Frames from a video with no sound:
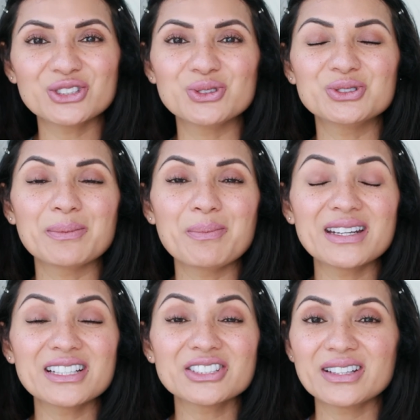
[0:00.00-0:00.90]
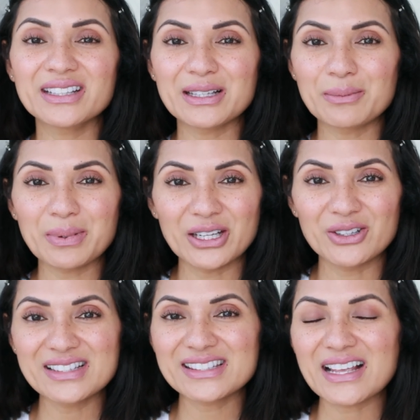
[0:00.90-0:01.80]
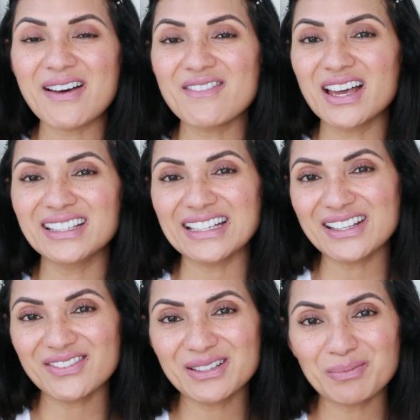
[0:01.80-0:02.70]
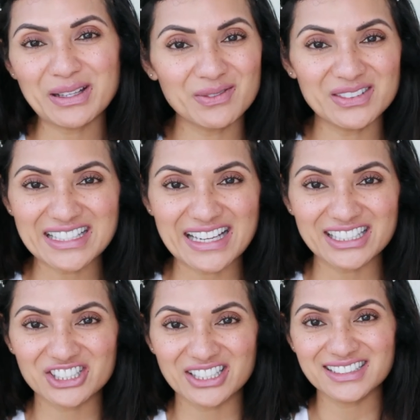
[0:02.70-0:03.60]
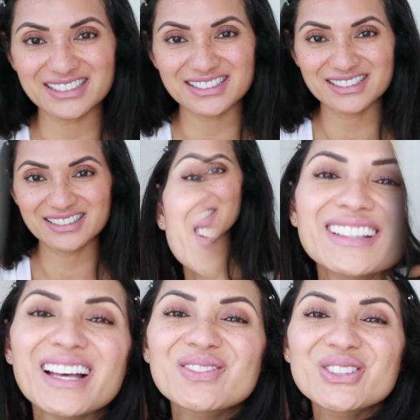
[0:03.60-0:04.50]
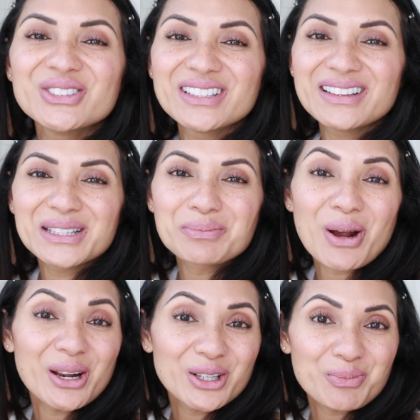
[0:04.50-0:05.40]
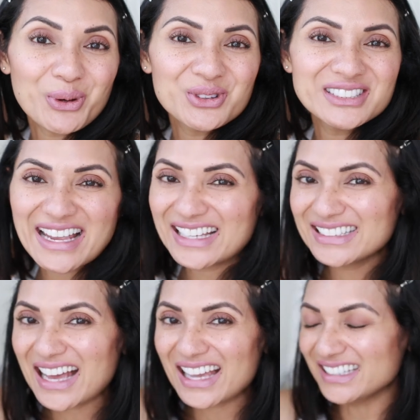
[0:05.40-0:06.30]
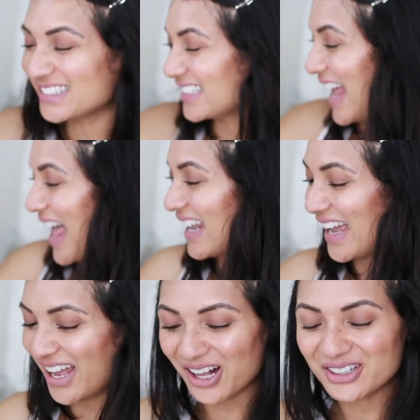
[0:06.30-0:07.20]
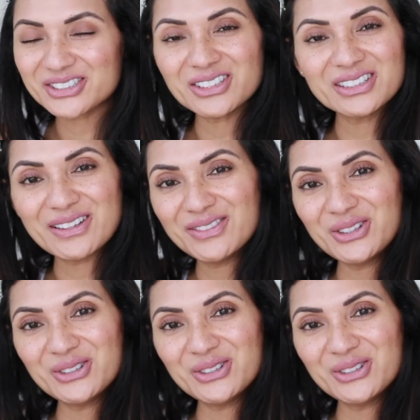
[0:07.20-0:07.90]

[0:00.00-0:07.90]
to diminish the appearance of uneven pigmentation. I love using this product both day and night, and I also love